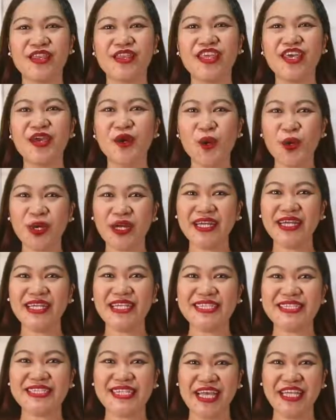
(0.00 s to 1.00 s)
The
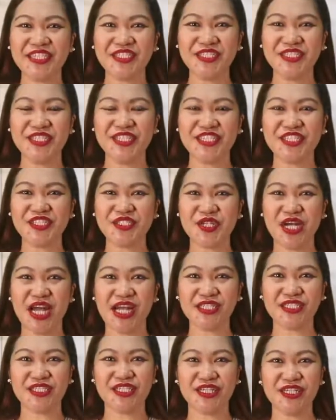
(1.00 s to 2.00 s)
organizational
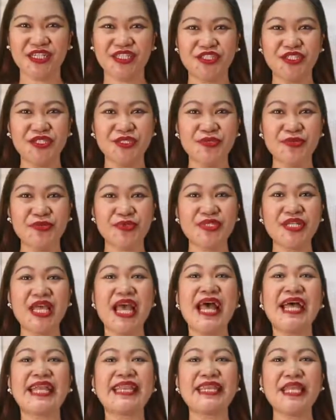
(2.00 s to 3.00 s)
structure you
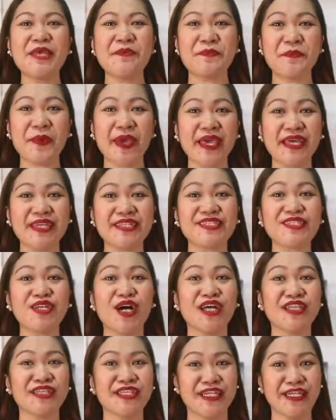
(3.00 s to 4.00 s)
choose depends
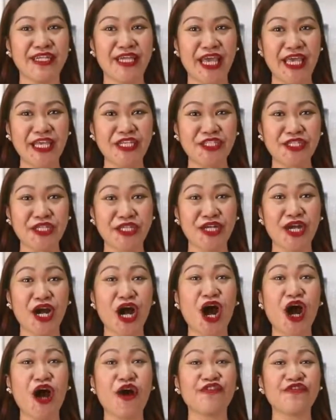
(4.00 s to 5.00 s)
on the
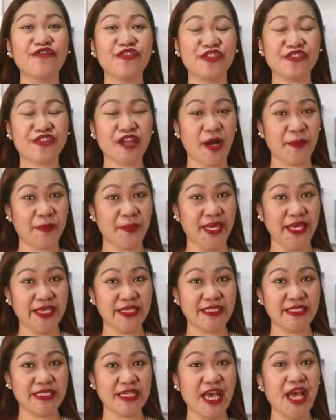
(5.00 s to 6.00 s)
nature of the
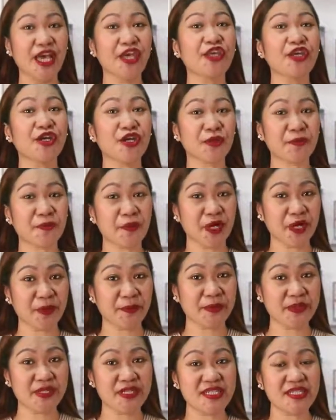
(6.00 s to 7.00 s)
topic, your
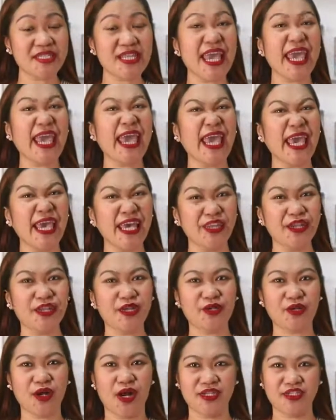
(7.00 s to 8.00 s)
purpose,
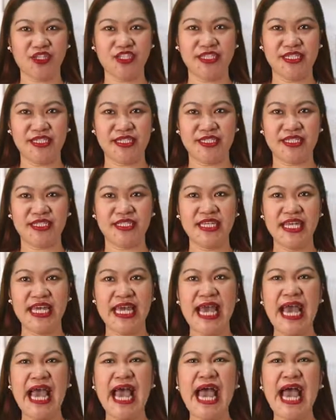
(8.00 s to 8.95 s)
and your audience.